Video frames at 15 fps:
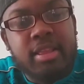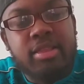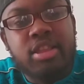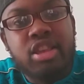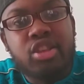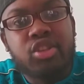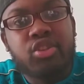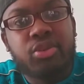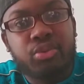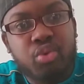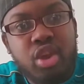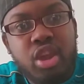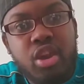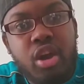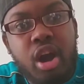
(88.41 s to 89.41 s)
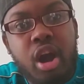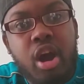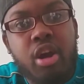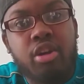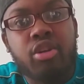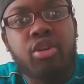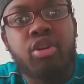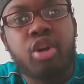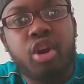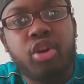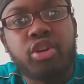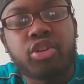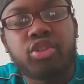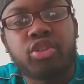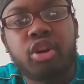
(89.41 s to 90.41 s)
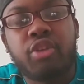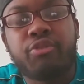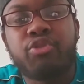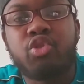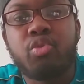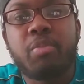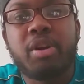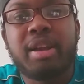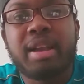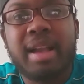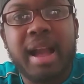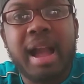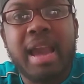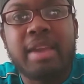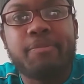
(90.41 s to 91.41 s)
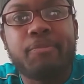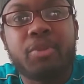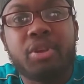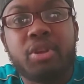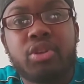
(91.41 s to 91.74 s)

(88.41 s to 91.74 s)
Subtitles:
These three are curse of humankind.